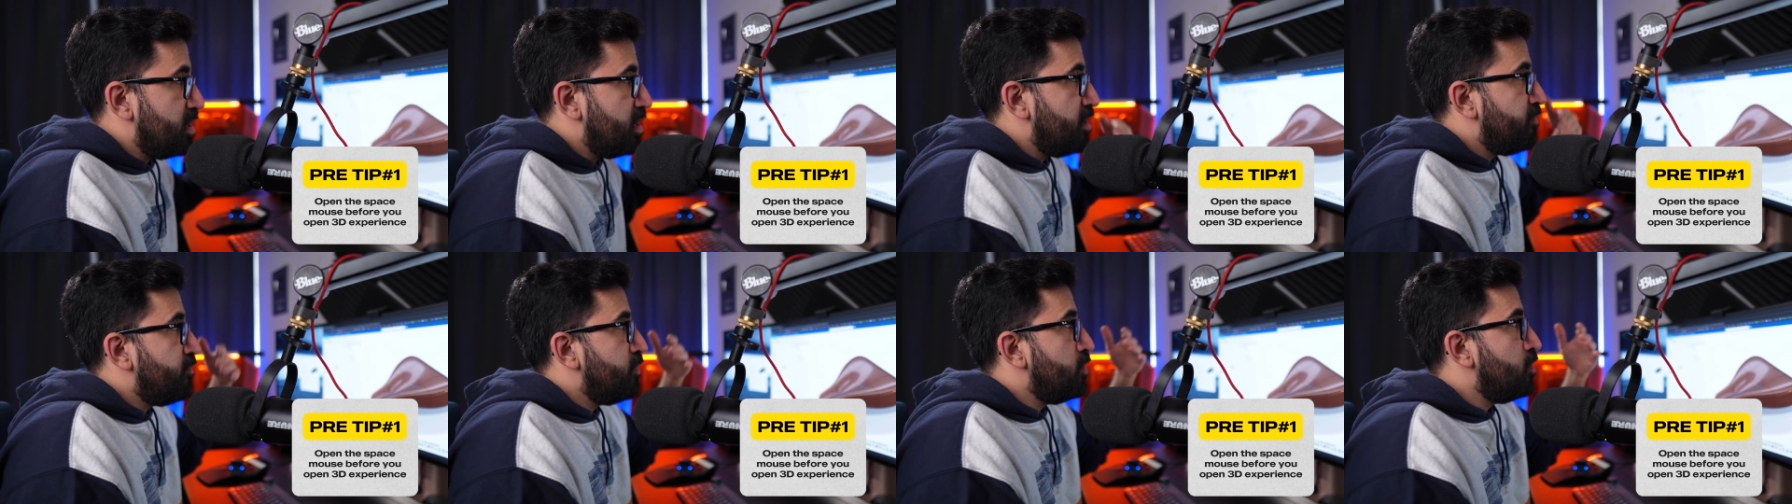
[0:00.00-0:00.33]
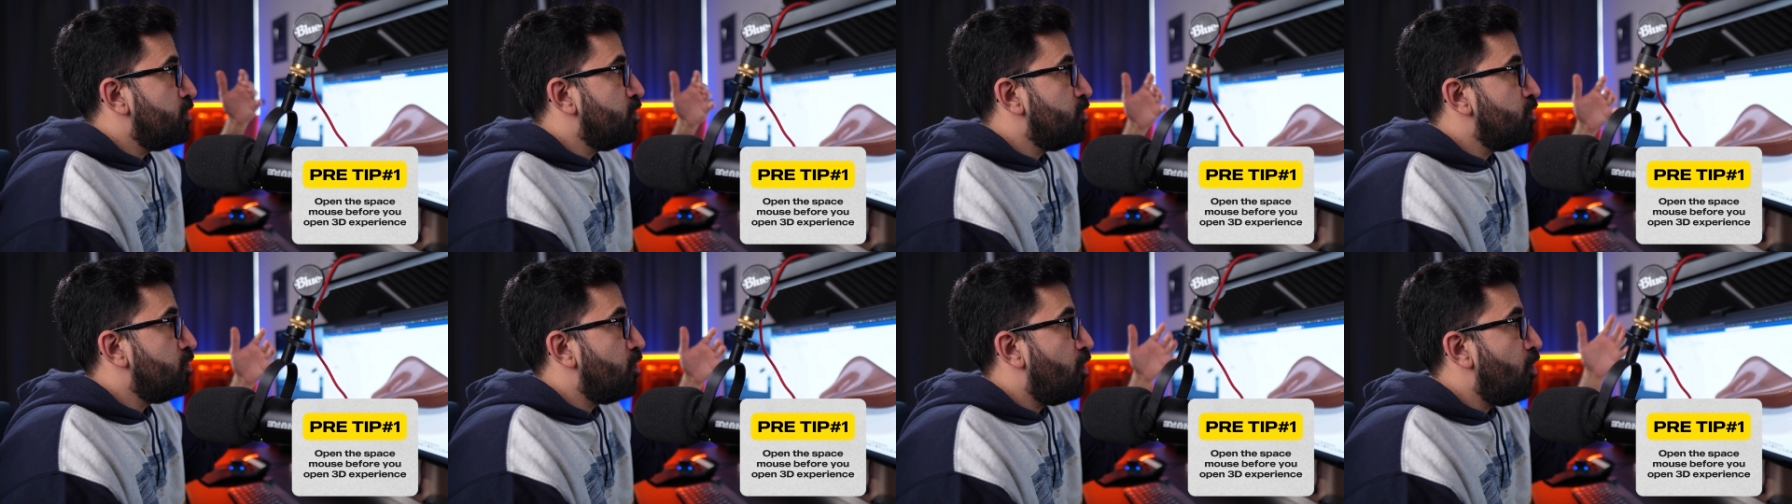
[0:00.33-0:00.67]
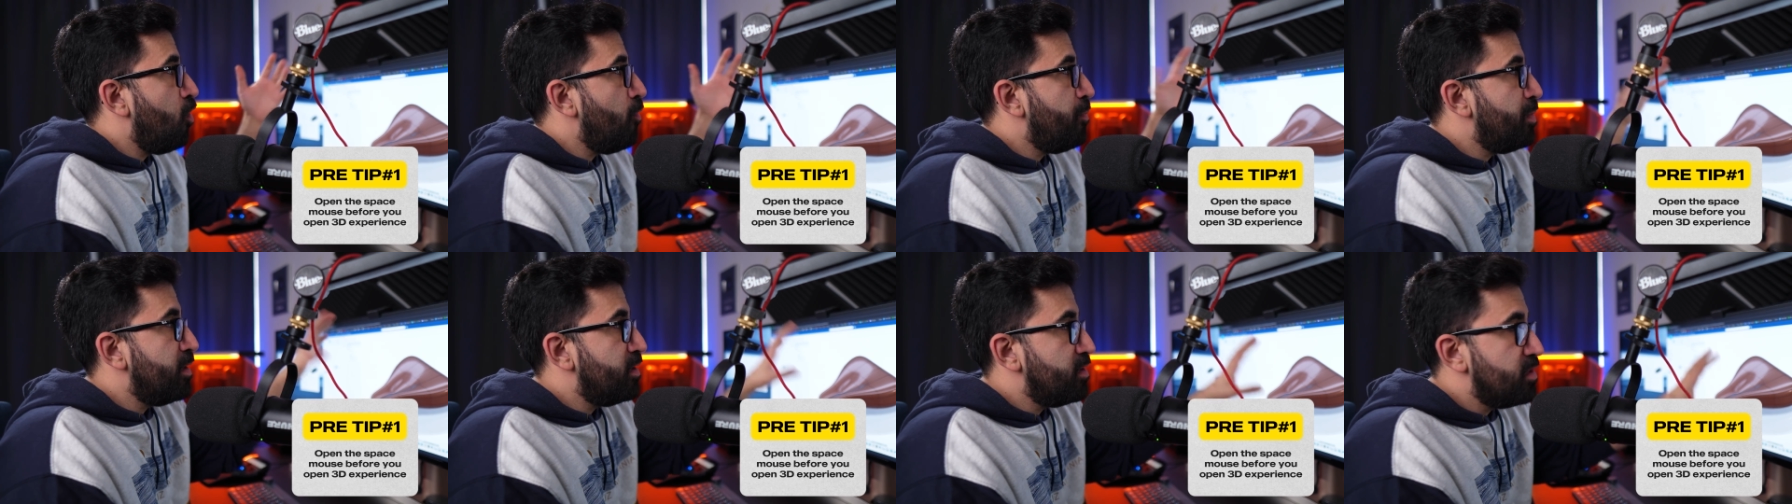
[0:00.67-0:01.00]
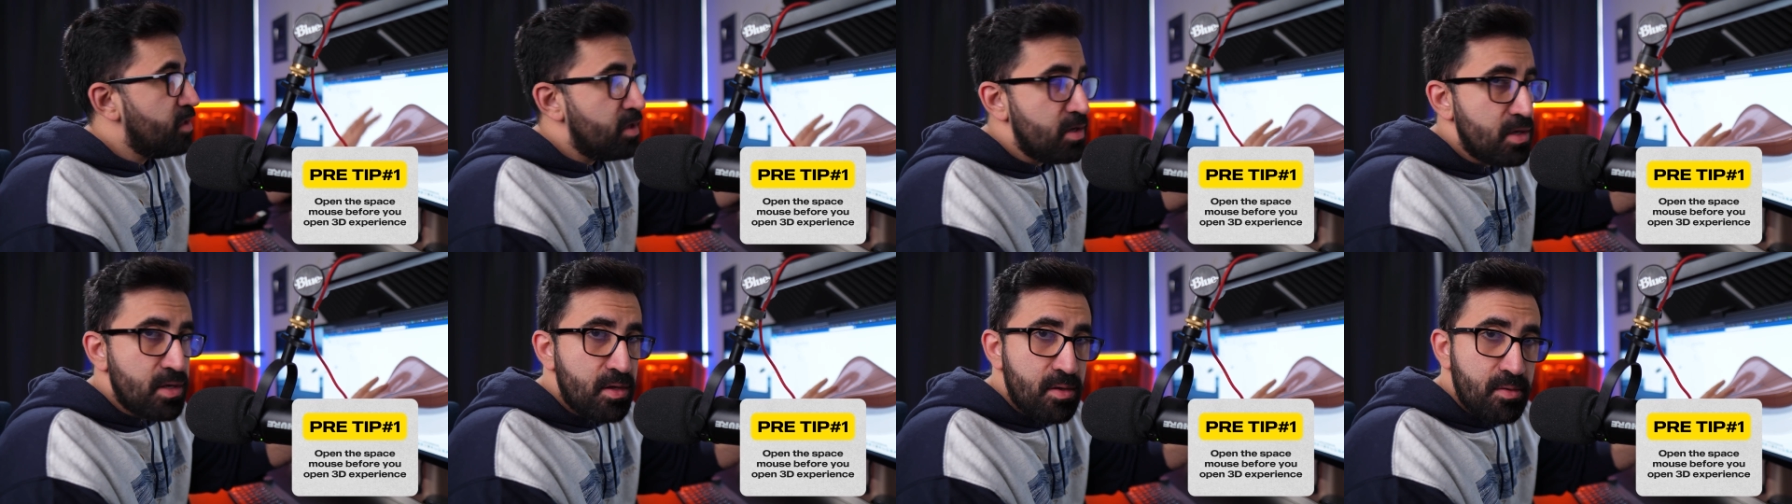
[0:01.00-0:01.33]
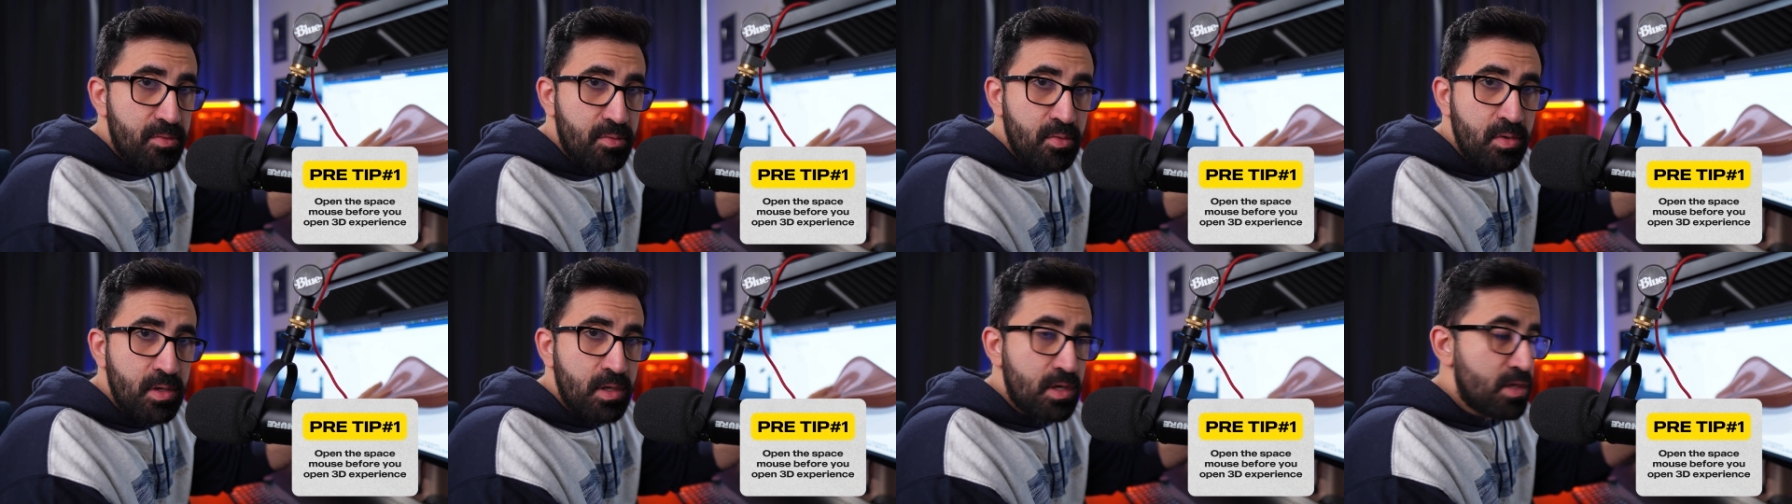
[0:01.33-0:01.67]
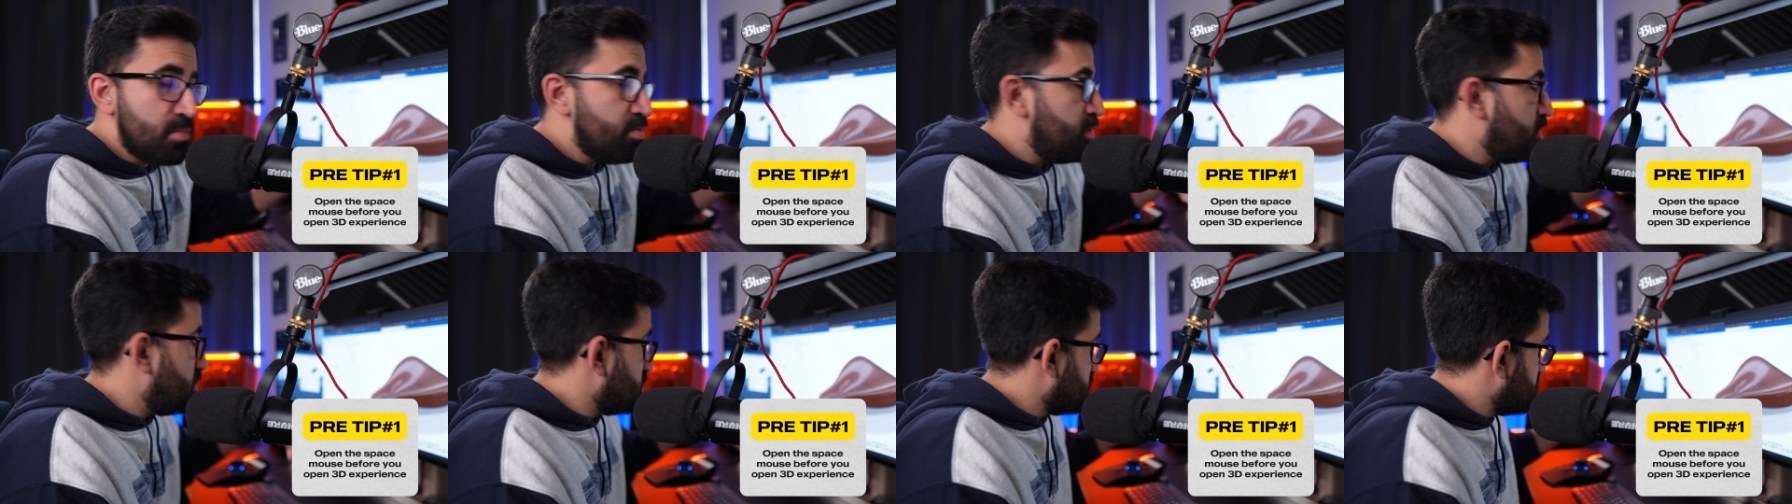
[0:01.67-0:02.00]
If you open the 3D
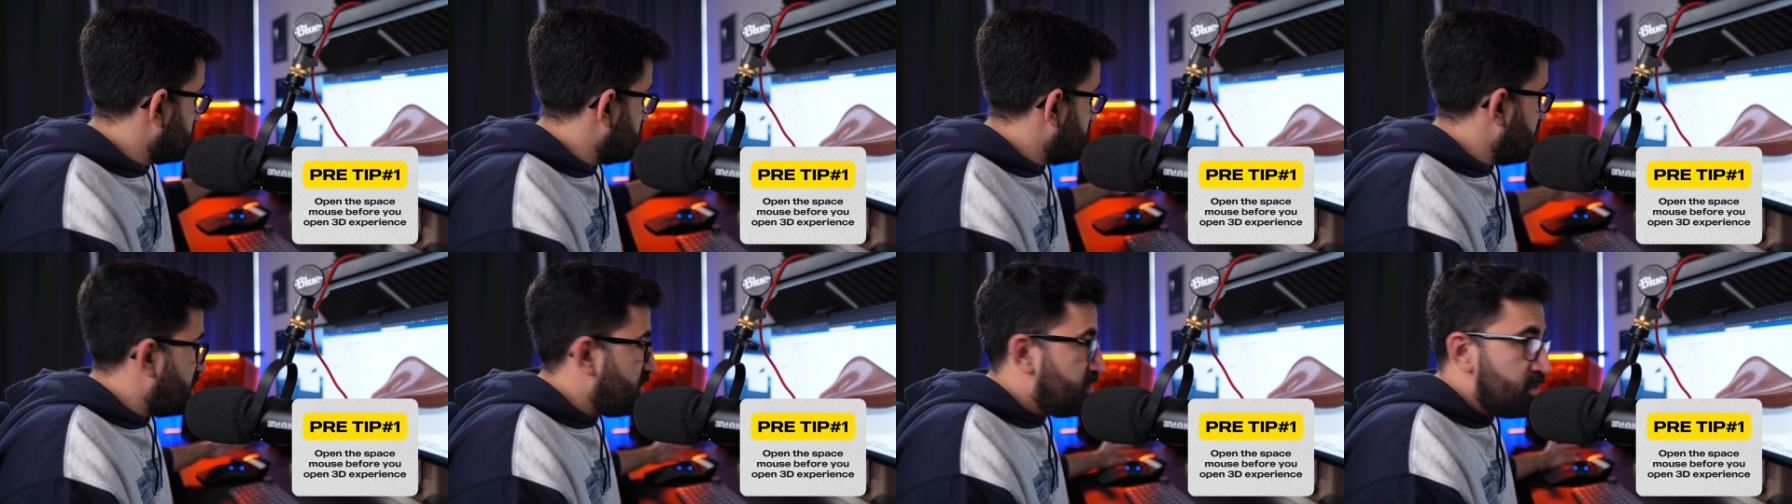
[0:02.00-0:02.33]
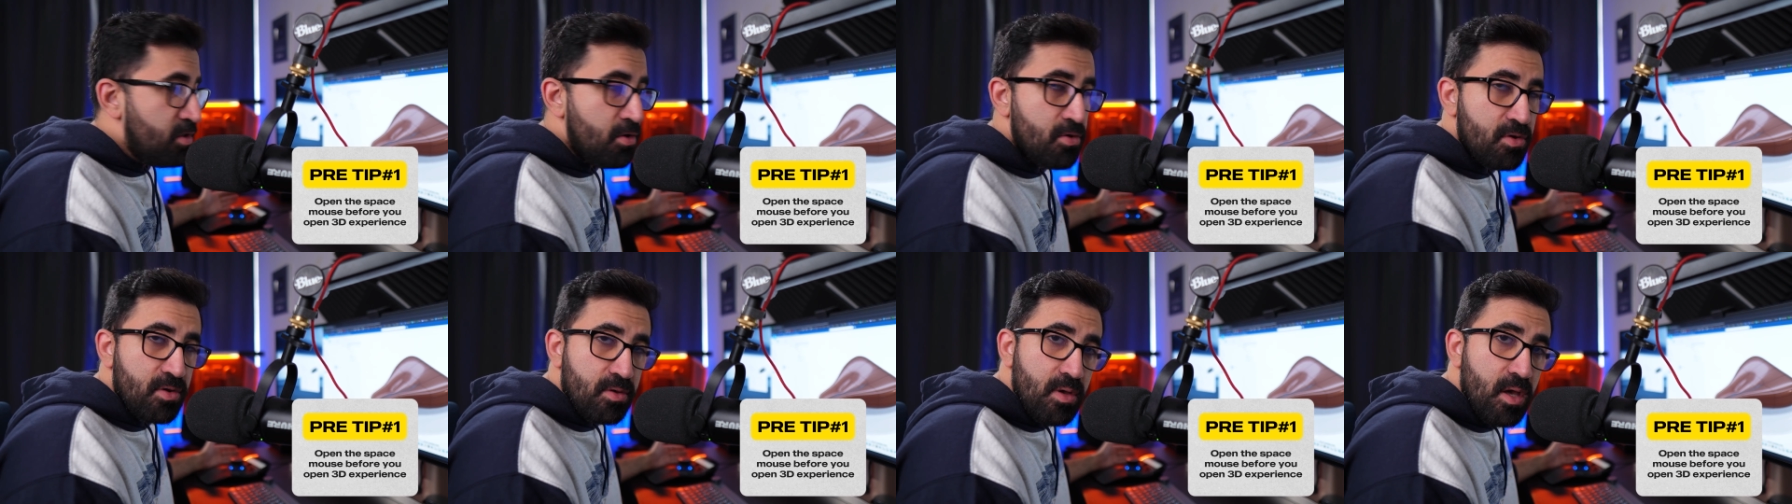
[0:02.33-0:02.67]
experience, then your